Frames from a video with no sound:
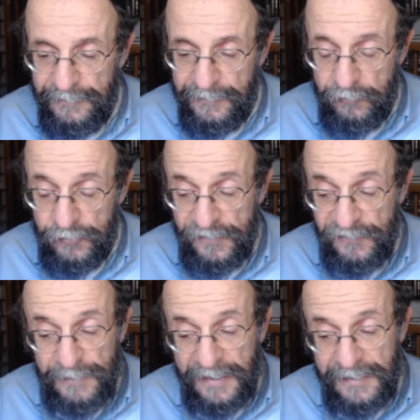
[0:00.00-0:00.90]

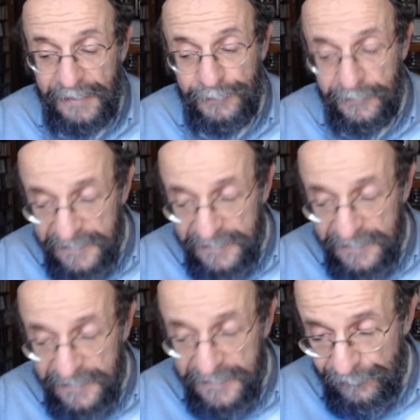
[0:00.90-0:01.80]
Christians may not believe
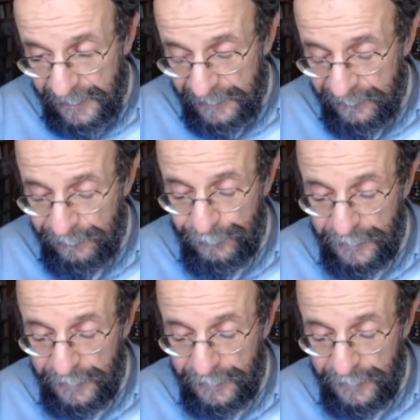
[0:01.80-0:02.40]
that,